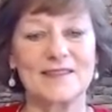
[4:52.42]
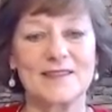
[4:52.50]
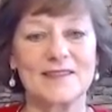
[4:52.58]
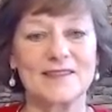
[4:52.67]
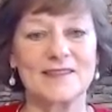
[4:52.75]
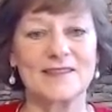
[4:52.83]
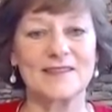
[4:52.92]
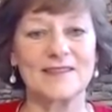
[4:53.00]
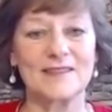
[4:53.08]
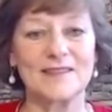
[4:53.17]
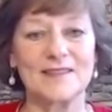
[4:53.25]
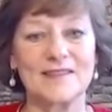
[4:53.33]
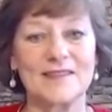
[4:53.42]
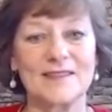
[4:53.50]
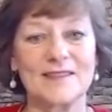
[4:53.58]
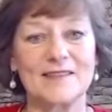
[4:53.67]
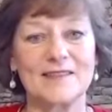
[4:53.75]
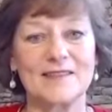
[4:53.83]

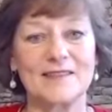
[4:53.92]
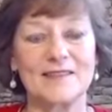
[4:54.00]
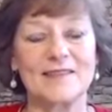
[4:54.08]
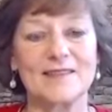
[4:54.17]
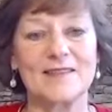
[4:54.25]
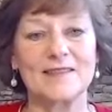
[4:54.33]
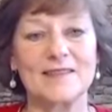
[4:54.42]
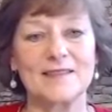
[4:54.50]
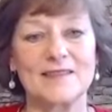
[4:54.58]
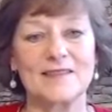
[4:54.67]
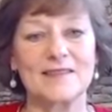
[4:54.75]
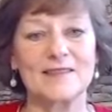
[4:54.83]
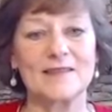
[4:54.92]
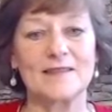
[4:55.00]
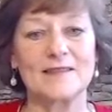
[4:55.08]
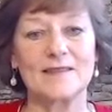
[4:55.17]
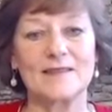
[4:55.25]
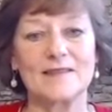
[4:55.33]

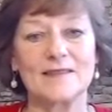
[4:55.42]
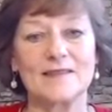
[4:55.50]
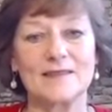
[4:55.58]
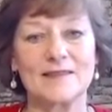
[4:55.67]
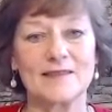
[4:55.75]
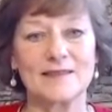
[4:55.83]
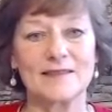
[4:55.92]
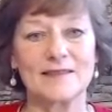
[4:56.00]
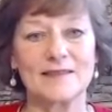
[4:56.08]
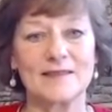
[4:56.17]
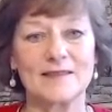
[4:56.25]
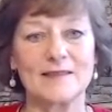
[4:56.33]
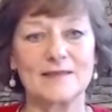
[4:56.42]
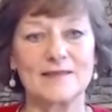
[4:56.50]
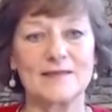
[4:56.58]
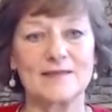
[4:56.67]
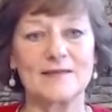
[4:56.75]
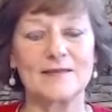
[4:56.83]

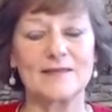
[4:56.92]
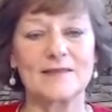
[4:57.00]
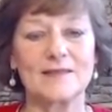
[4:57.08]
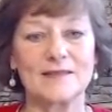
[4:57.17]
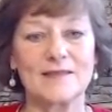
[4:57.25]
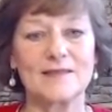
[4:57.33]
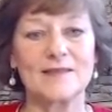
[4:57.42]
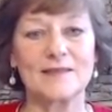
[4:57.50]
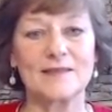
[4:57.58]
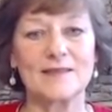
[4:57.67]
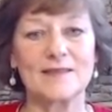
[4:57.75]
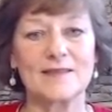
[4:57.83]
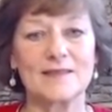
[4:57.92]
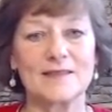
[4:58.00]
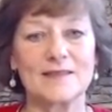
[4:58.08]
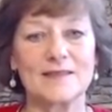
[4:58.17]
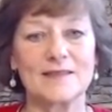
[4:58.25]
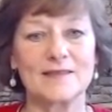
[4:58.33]

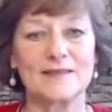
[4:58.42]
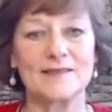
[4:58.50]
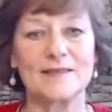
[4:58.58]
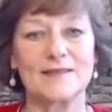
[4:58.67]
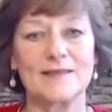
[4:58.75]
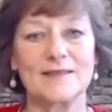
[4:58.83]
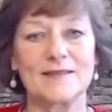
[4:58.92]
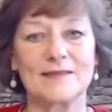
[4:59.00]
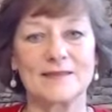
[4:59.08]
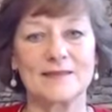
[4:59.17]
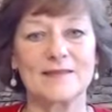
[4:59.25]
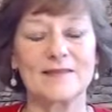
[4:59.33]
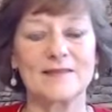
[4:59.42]
[no speech]